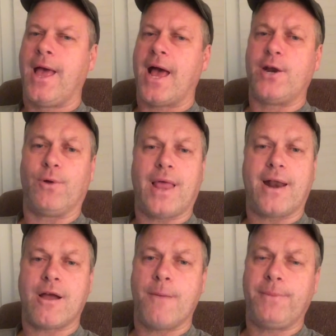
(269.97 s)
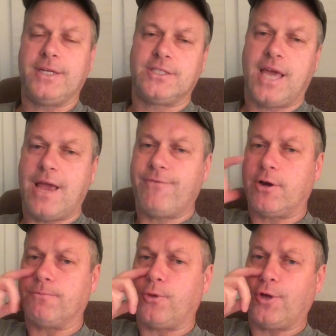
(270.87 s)
I know a lot of companies gave
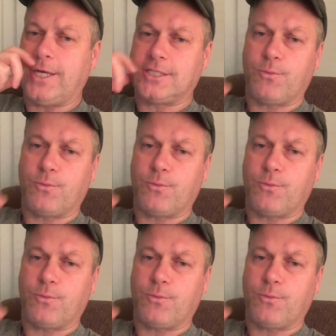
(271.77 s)
their employees